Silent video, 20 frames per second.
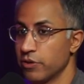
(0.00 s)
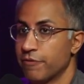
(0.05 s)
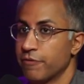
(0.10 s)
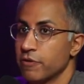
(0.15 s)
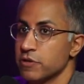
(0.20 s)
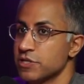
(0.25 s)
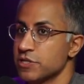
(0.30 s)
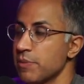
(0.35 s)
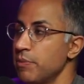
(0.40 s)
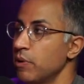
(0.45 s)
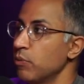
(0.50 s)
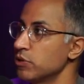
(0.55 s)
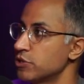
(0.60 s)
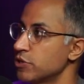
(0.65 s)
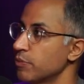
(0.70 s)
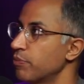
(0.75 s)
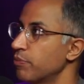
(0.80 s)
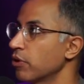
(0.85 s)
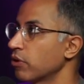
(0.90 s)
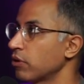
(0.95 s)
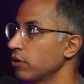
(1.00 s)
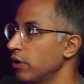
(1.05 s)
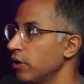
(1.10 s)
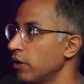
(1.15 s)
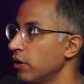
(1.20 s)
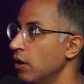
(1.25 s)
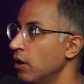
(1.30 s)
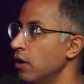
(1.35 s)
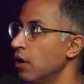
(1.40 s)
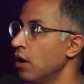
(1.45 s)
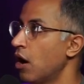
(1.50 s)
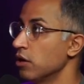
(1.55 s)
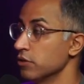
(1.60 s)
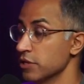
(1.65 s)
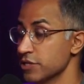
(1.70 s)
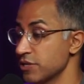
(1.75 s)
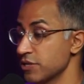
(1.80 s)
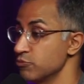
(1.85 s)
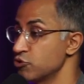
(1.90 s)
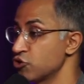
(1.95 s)
The first time I went to Brooklyn,
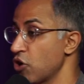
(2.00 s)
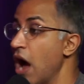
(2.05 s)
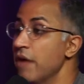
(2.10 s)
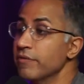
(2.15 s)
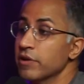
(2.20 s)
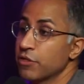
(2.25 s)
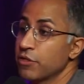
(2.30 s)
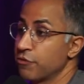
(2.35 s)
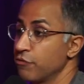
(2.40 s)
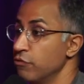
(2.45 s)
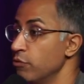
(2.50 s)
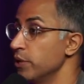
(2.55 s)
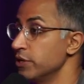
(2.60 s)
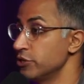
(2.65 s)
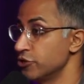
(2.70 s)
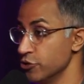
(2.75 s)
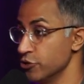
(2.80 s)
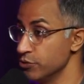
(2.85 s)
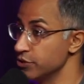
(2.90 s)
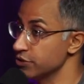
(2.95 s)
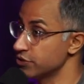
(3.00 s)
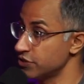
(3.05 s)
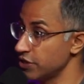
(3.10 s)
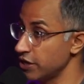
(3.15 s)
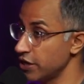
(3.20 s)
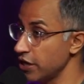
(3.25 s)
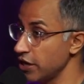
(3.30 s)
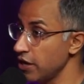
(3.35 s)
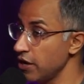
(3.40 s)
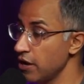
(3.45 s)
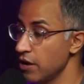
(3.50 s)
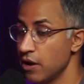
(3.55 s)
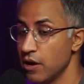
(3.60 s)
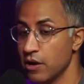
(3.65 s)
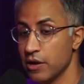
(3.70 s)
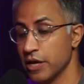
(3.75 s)
unless I'm driving through it to the city, yep.